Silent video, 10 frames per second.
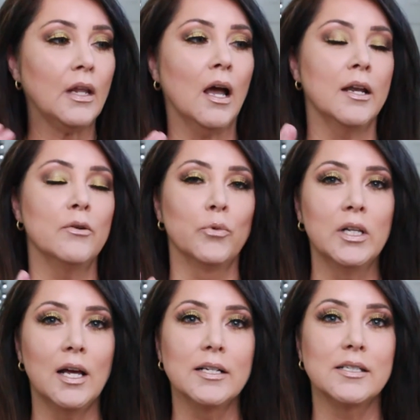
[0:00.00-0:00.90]
I didn't
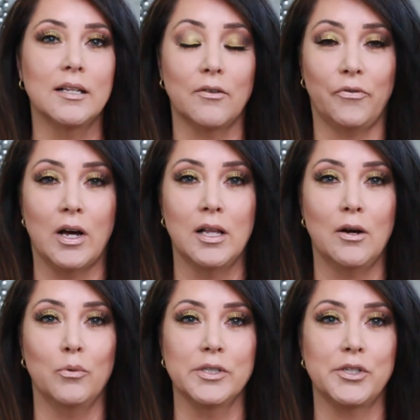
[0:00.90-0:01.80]
realize that the
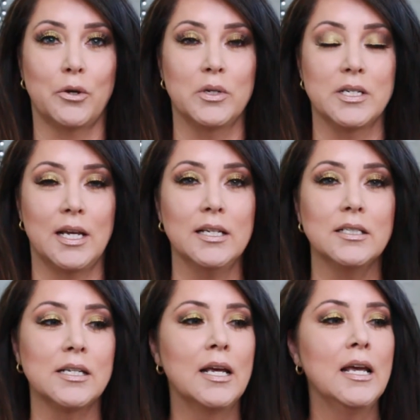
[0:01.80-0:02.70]
fallout was so
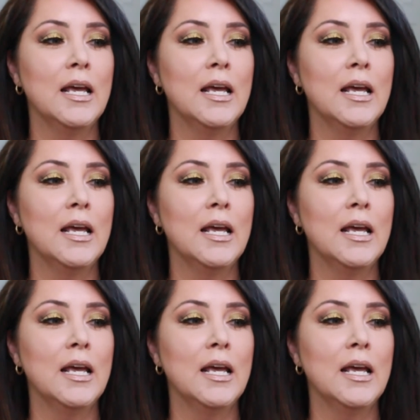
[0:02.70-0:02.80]
intense.